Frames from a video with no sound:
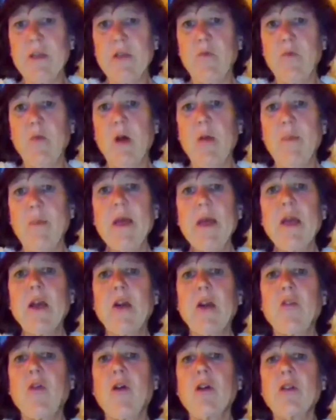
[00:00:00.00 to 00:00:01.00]
in well-being
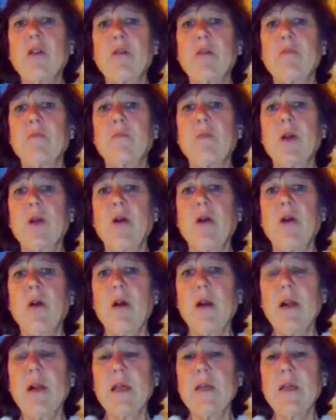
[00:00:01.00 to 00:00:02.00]
across
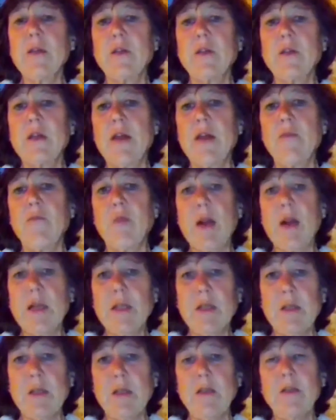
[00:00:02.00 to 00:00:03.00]
minorities and
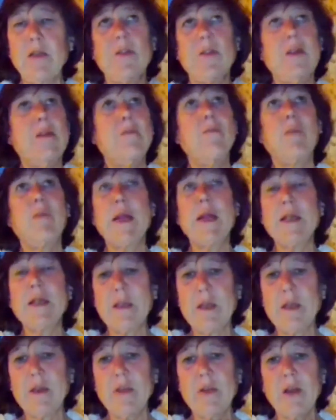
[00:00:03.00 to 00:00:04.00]
races and
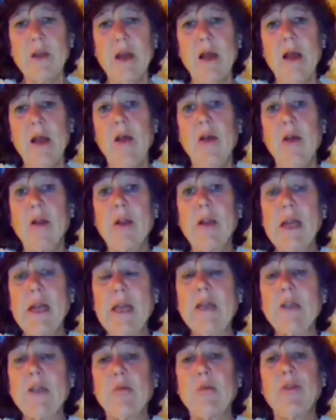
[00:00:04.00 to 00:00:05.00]
places
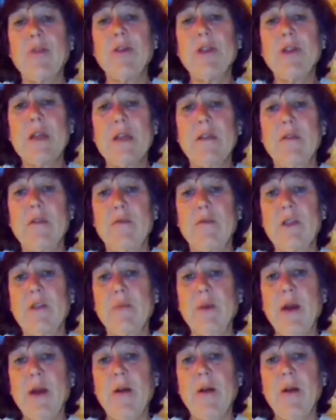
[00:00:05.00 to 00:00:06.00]
linked with the deaths of
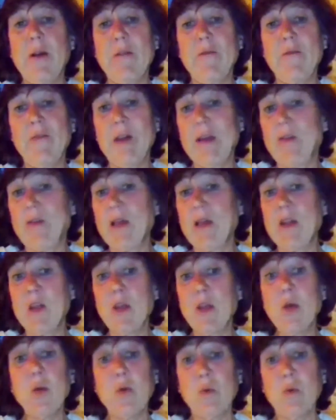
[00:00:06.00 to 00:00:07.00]
despair. And in fact, they
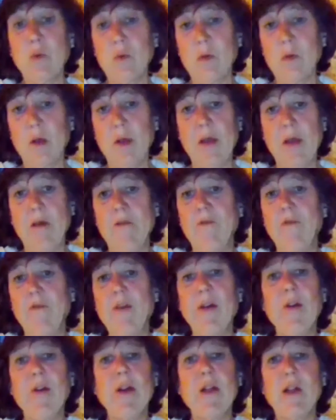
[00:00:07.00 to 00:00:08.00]
do
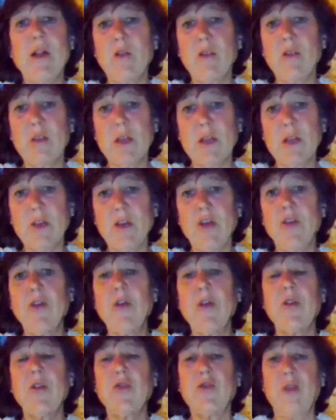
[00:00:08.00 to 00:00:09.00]
very closely. So you
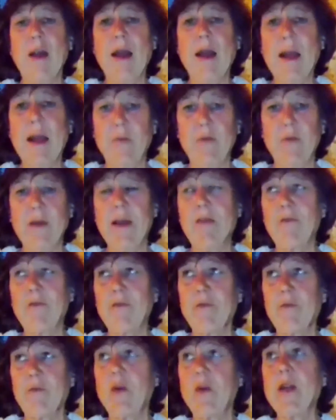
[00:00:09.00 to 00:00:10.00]
can track, we
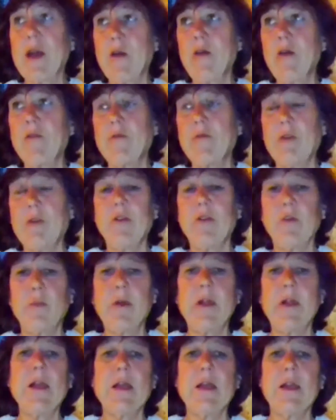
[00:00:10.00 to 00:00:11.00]
now have a
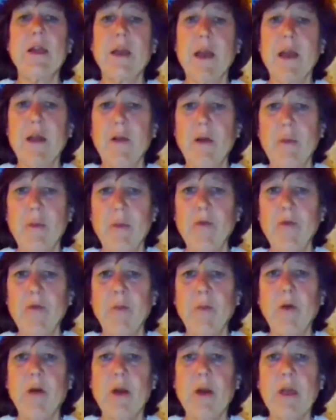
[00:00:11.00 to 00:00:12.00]
vulnerability indicator up on the
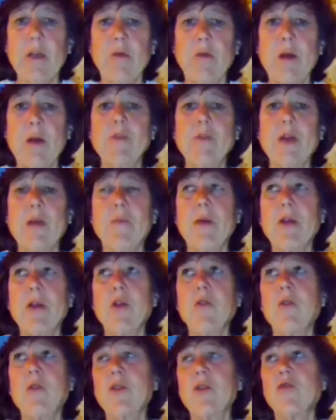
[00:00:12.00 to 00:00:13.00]
Brookings website, but
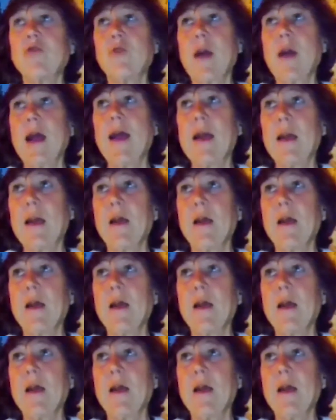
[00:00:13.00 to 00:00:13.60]
you can track